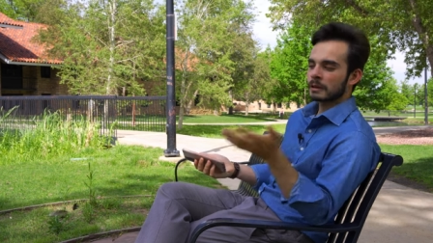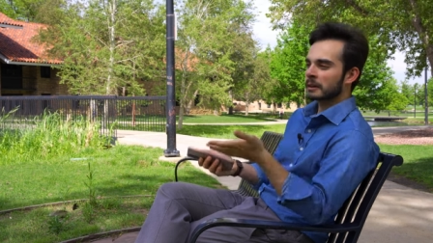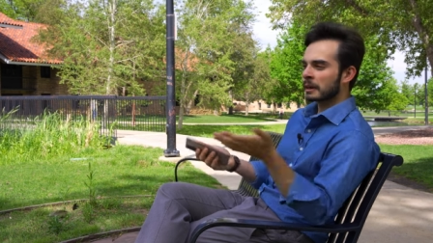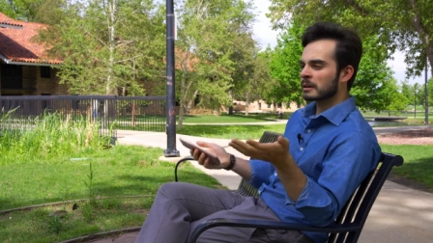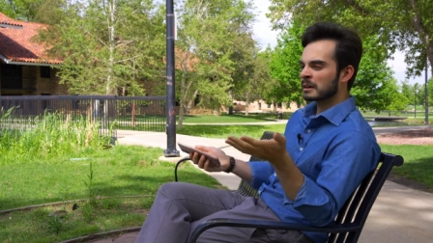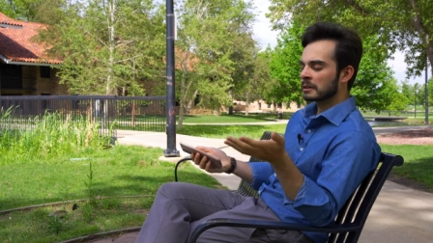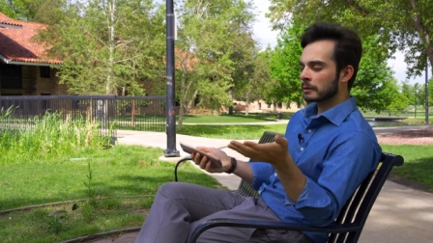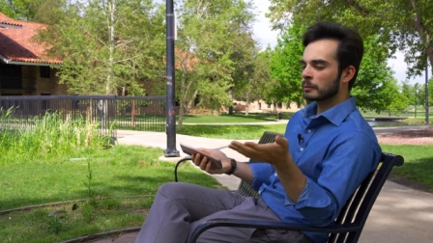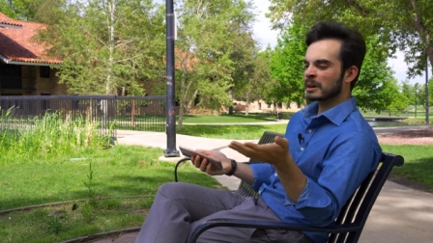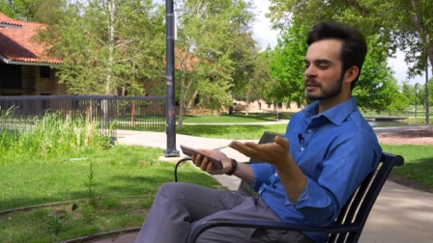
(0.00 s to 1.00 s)
Like I, I
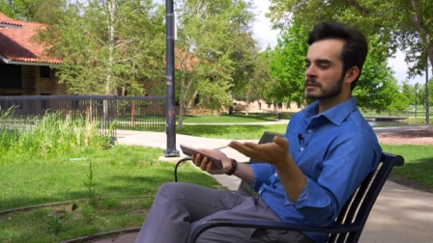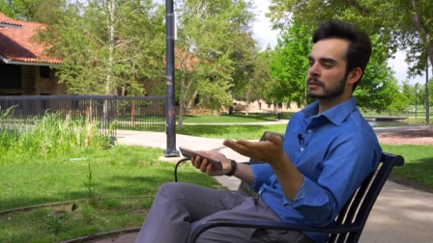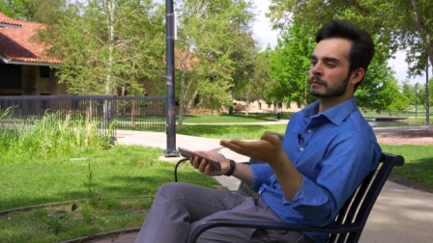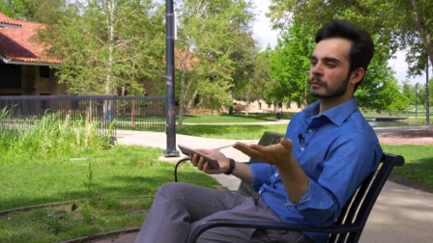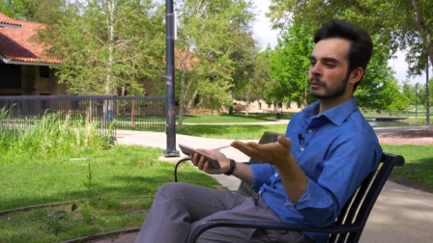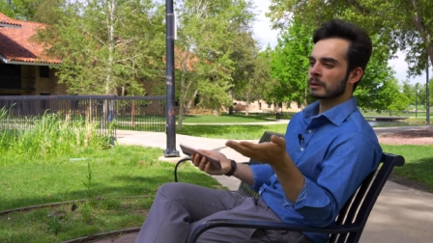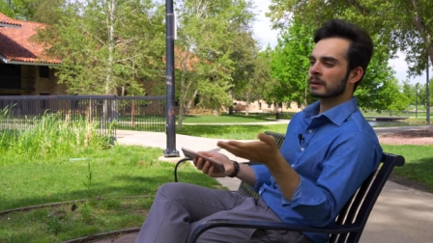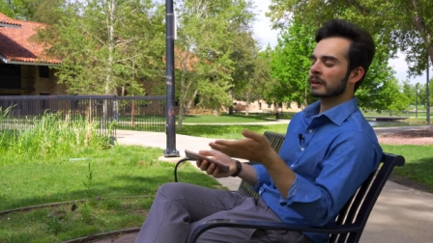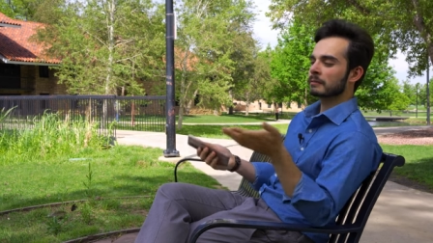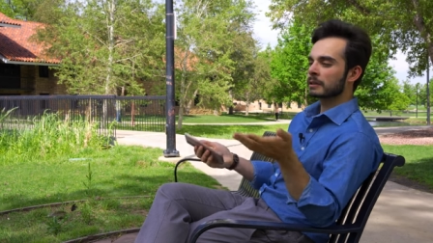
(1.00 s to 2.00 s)
wear the stuff for work,
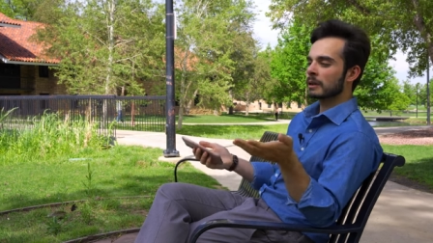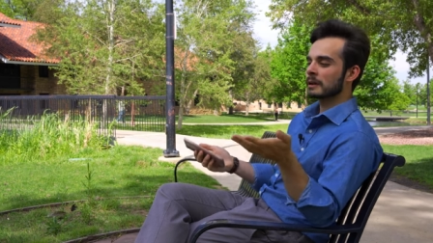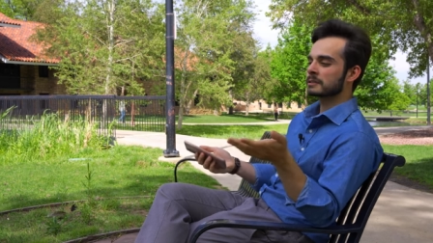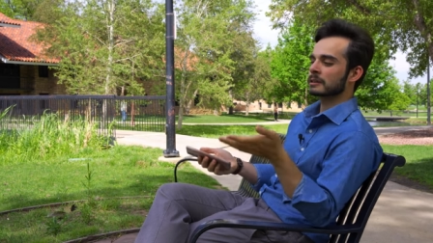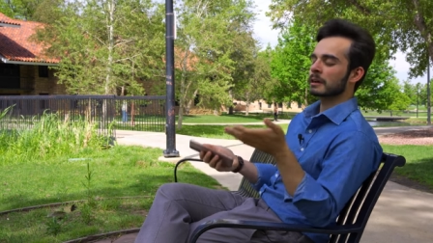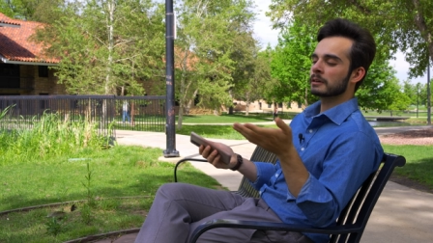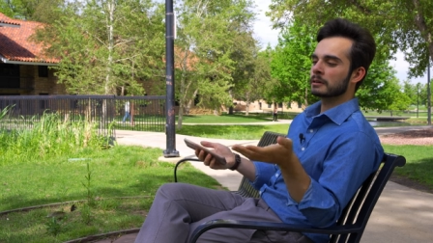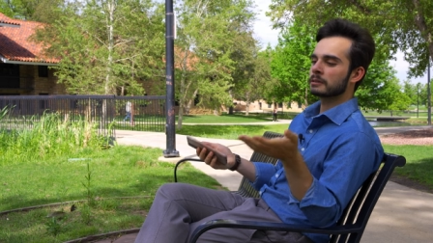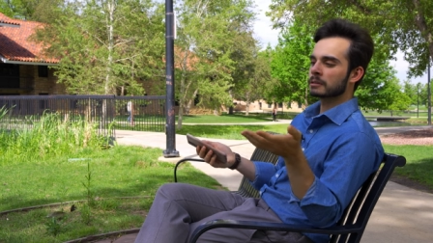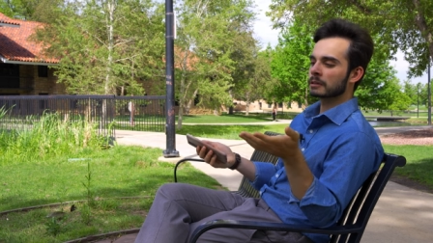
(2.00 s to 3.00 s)
I have clients, like I
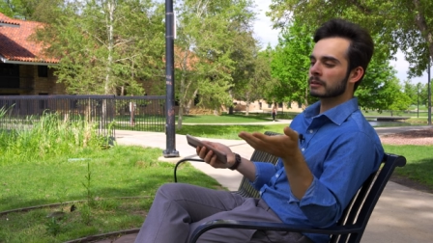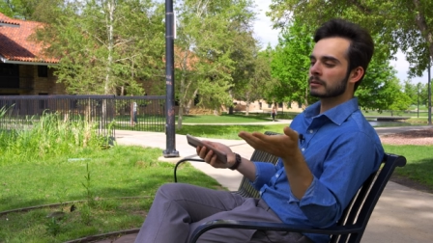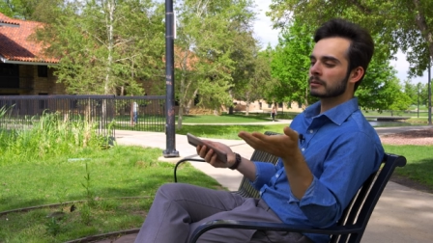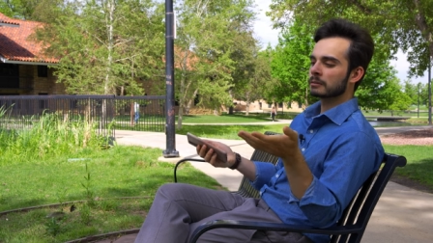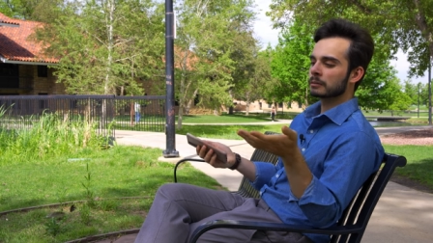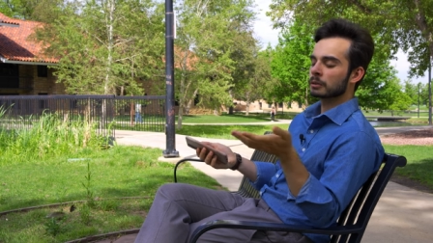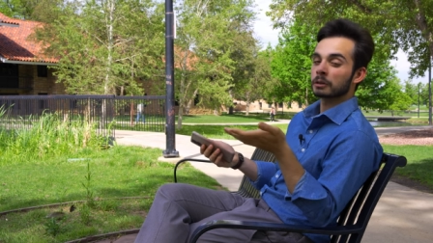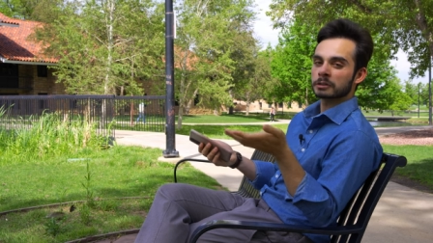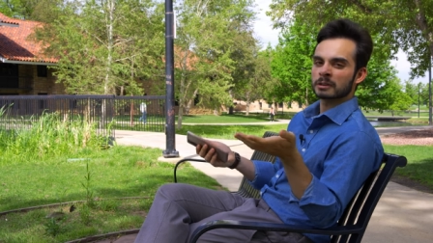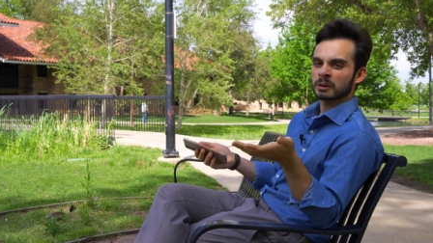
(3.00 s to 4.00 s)
need to look
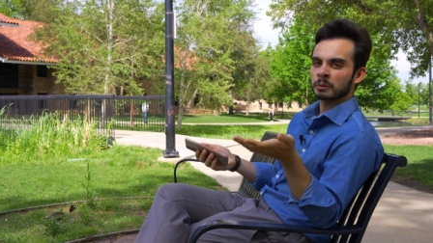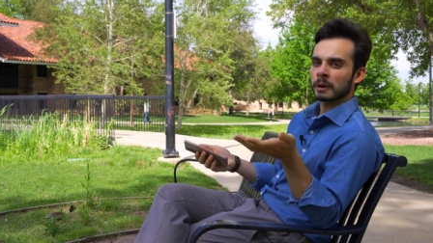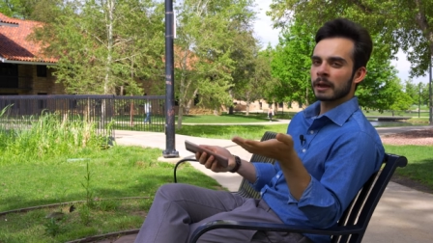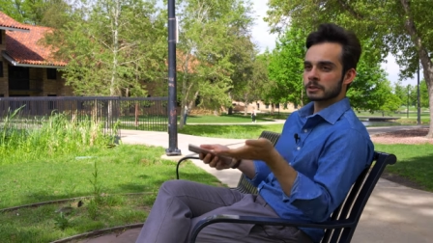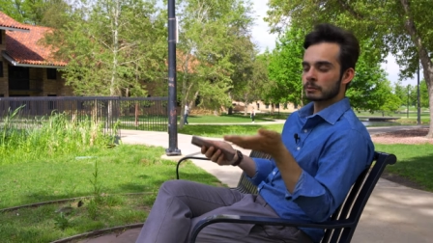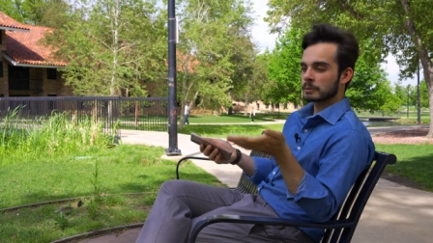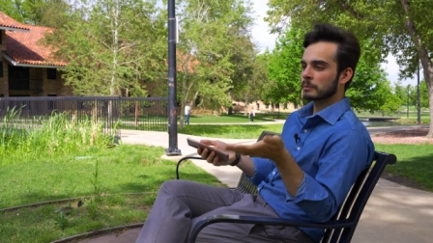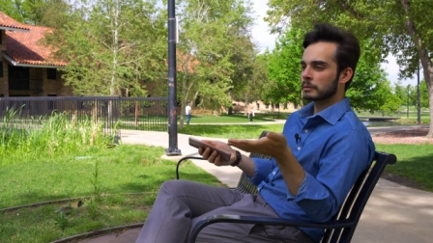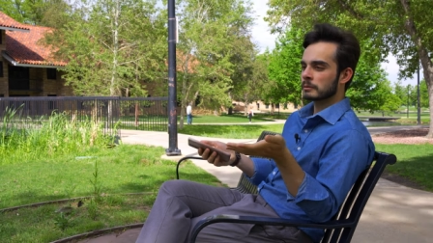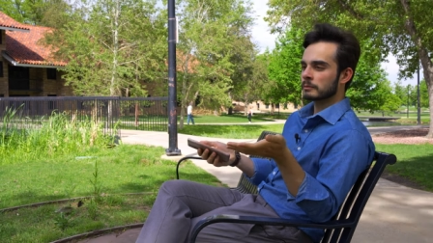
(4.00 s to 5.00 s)
a certain way so
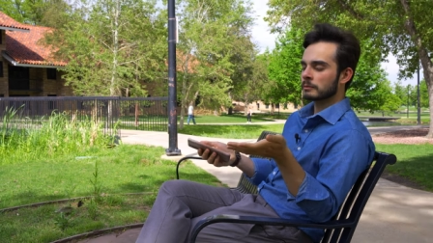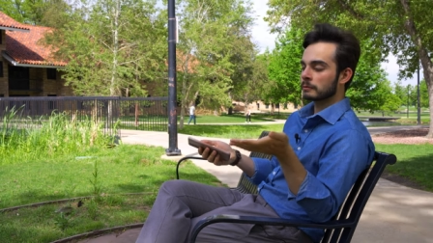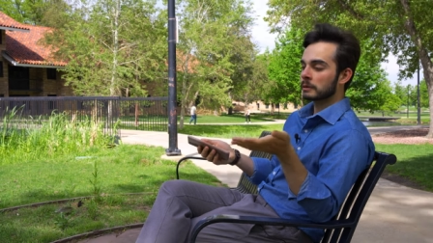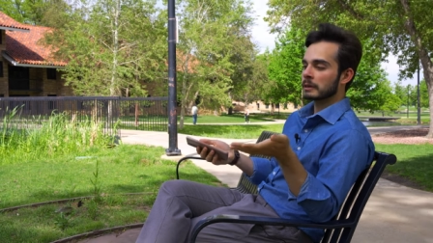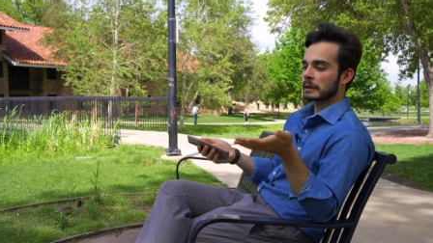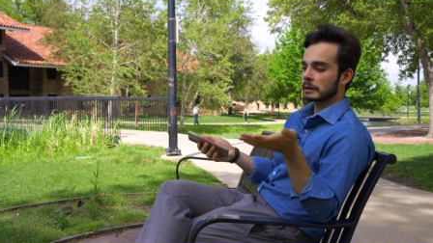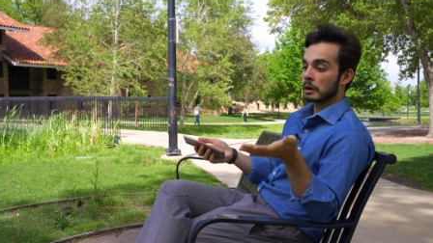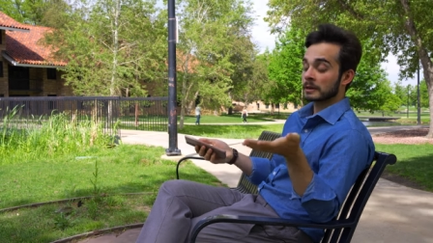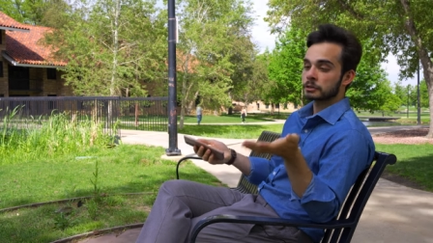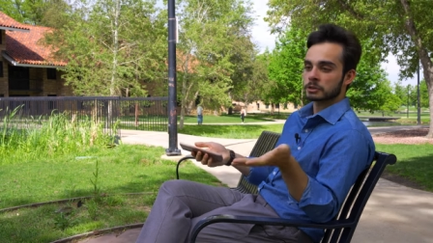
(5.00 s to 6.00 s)
people feel like
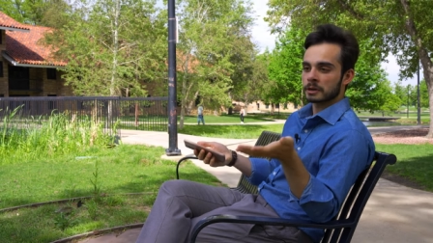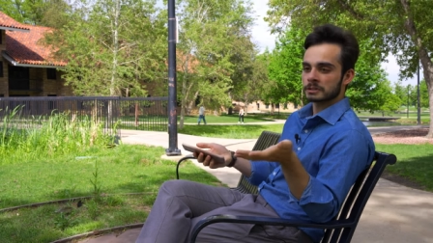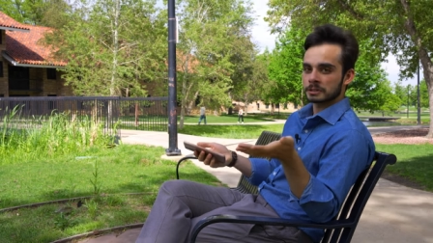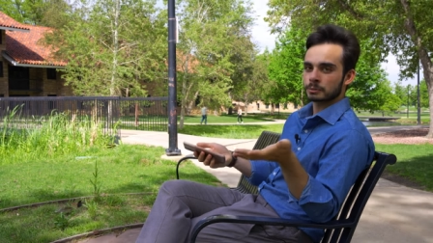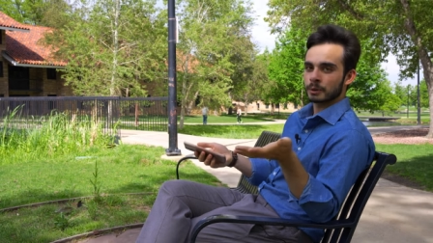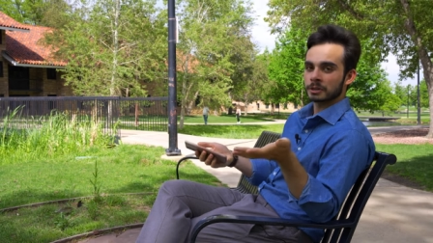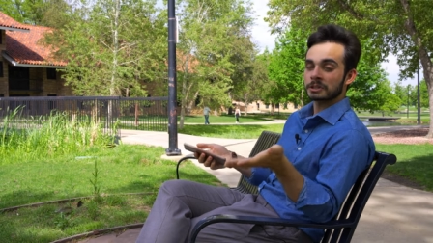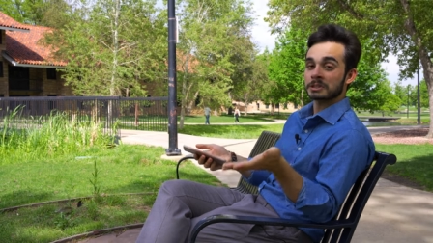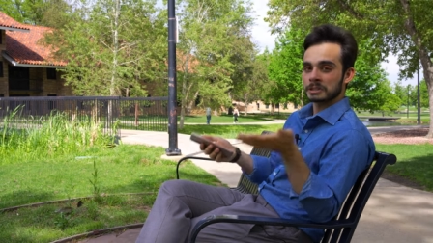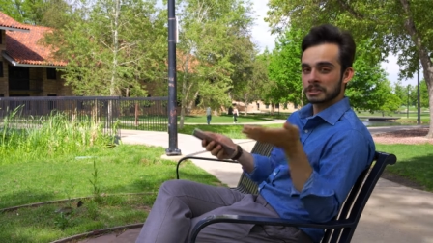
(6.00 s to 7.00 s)
I can trust this person. He's a